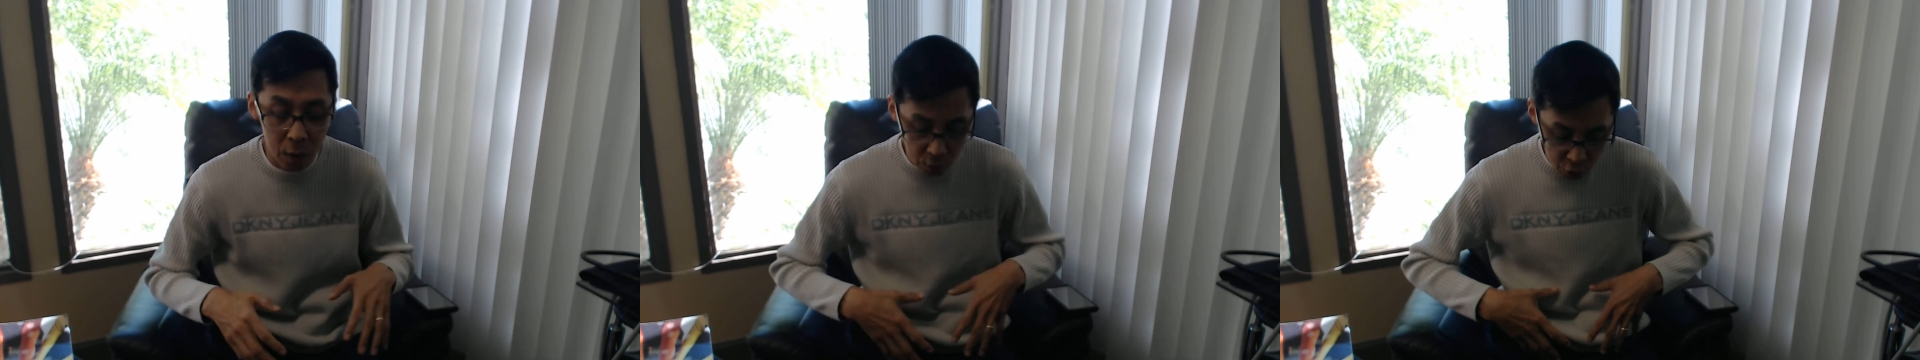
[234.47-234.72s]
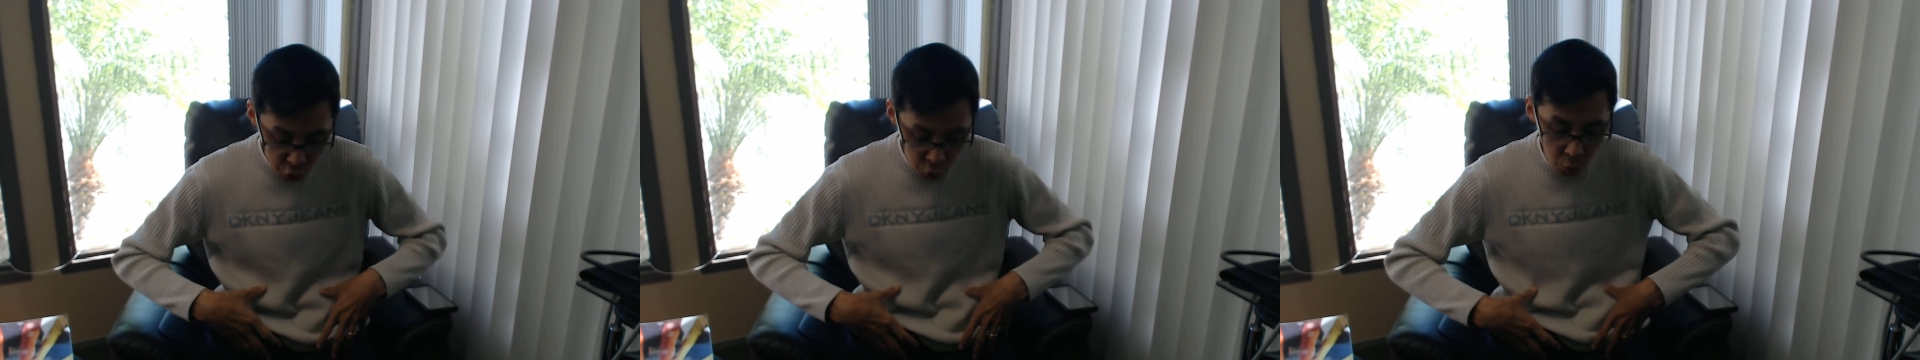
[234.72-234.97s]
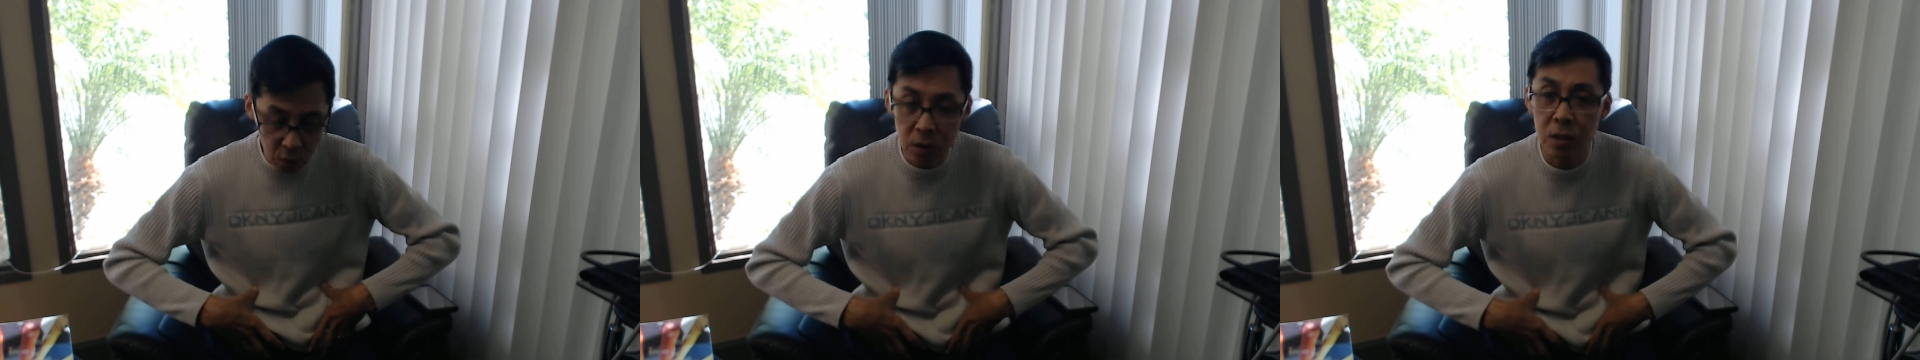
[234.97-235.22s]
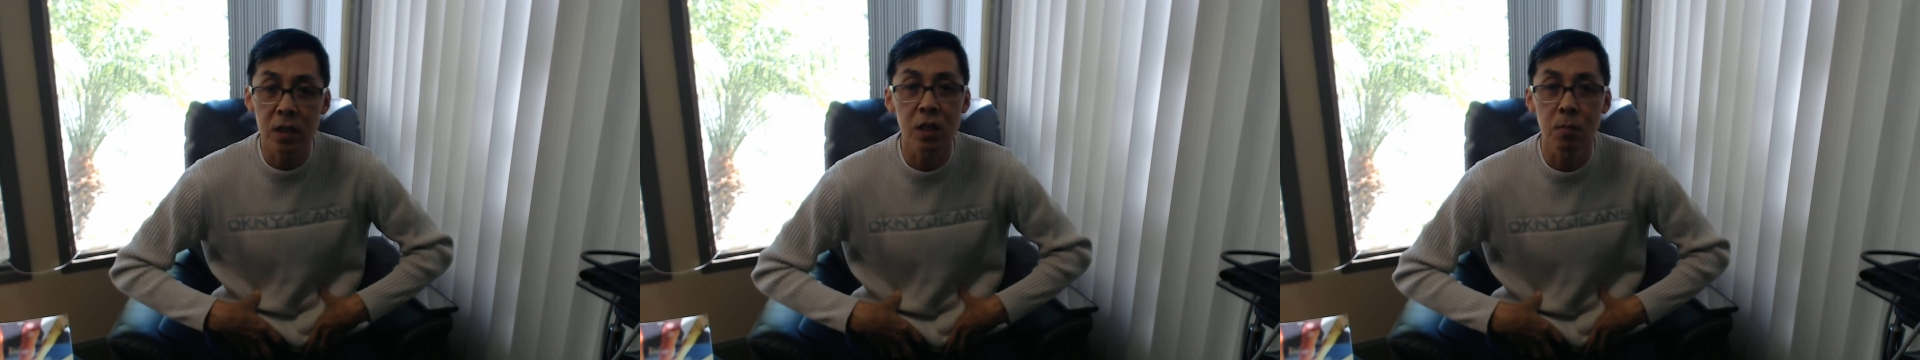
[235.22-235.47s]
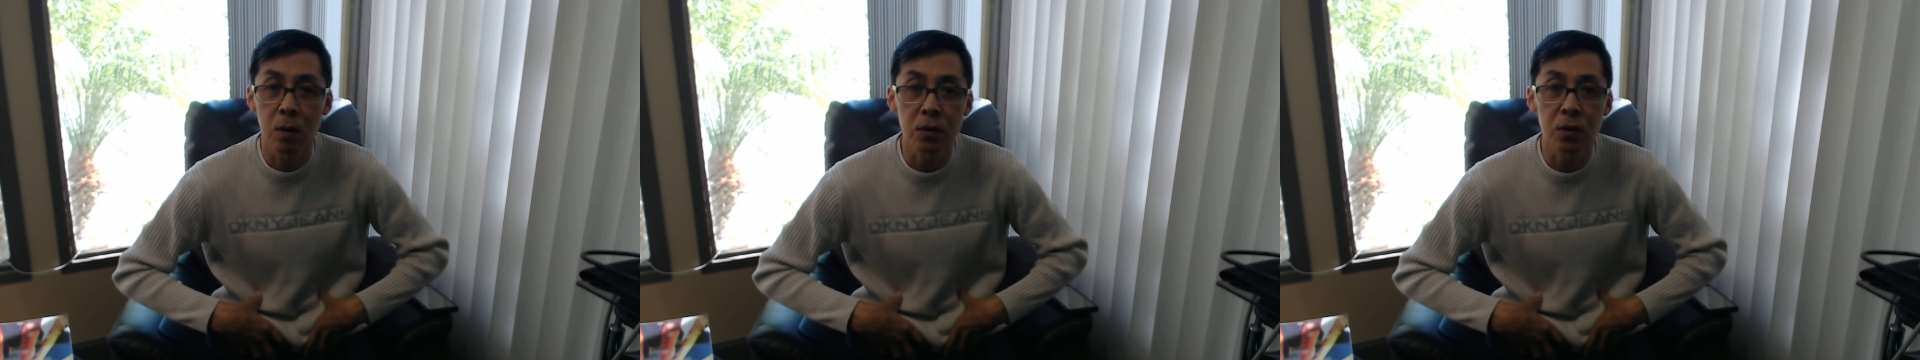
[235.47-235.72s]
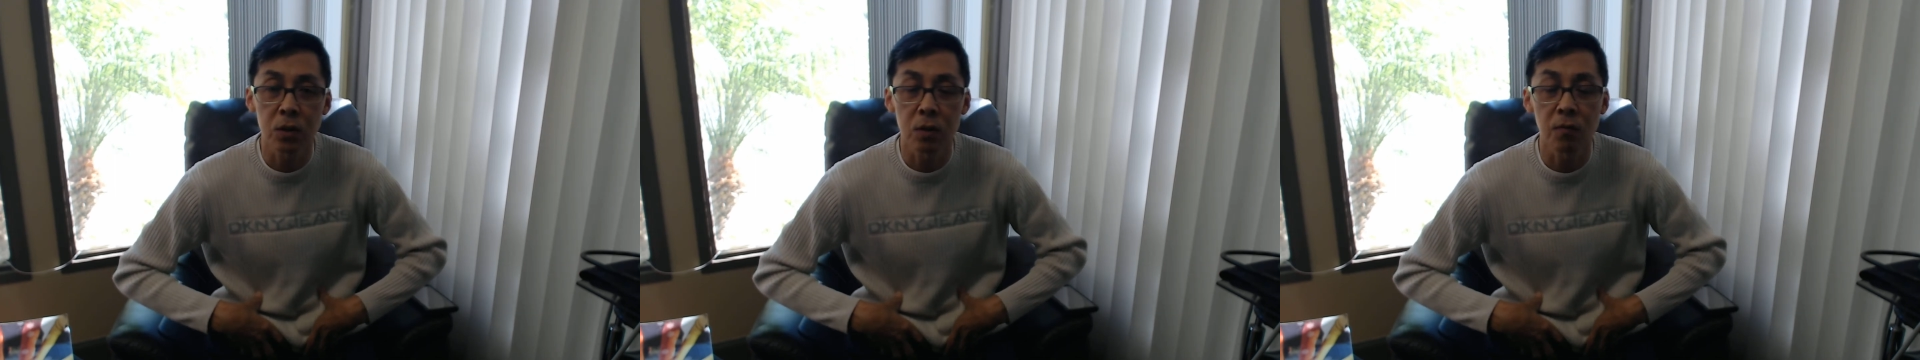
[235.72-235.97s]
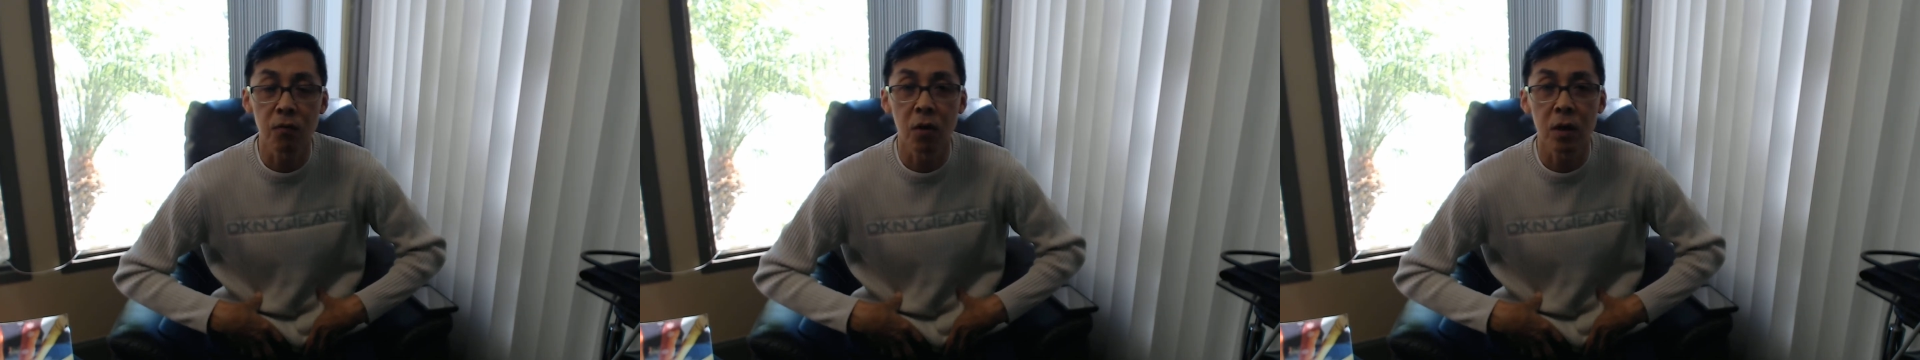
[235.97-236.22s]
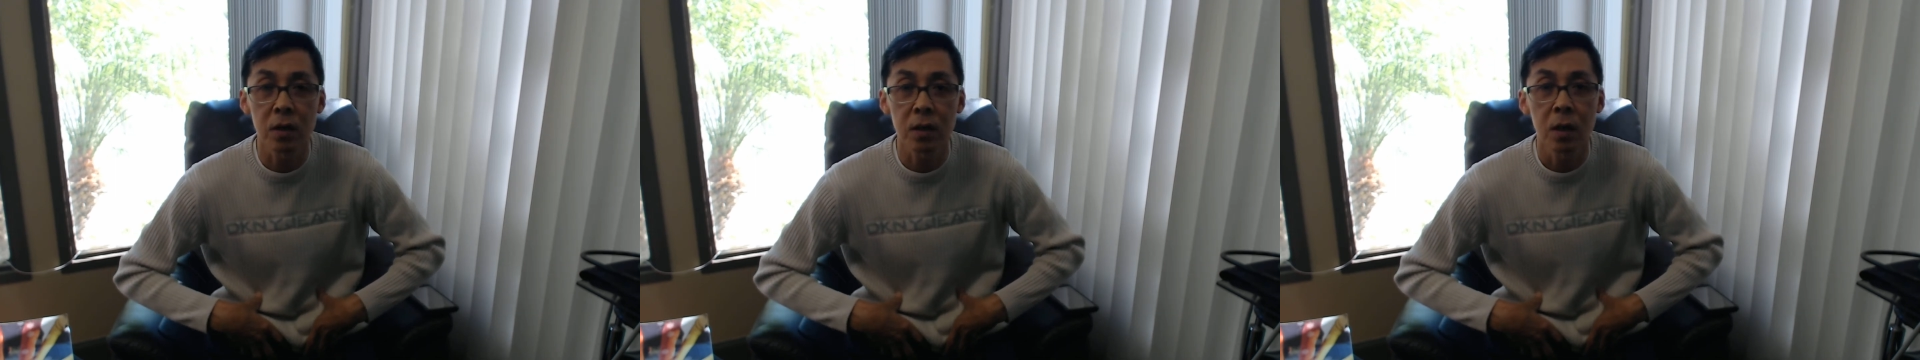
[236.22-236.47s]
which shortens these muscles in
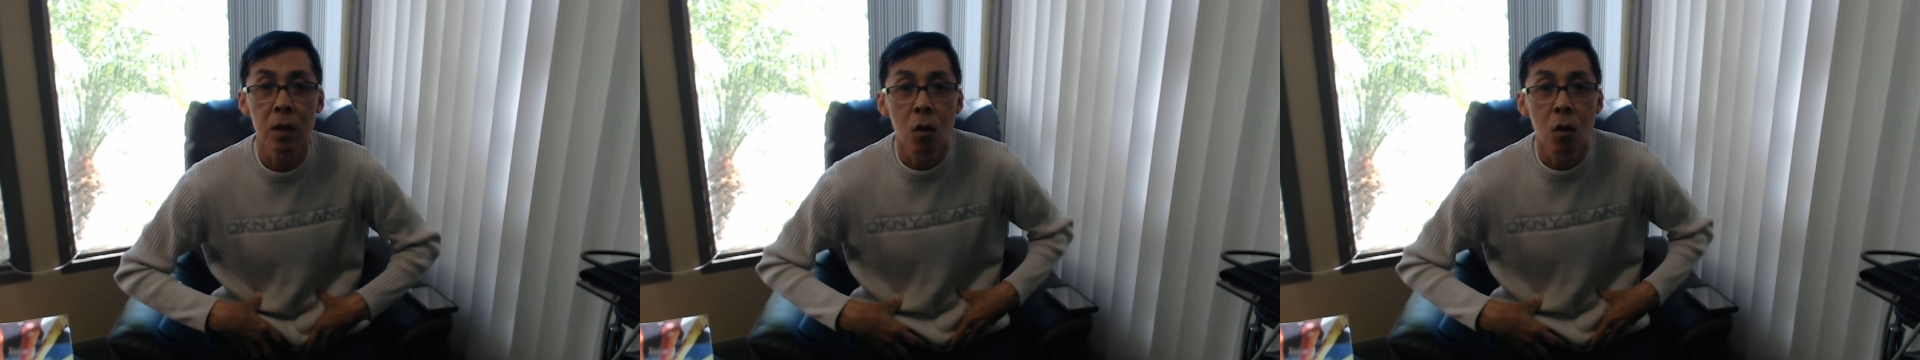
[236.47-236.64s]
front,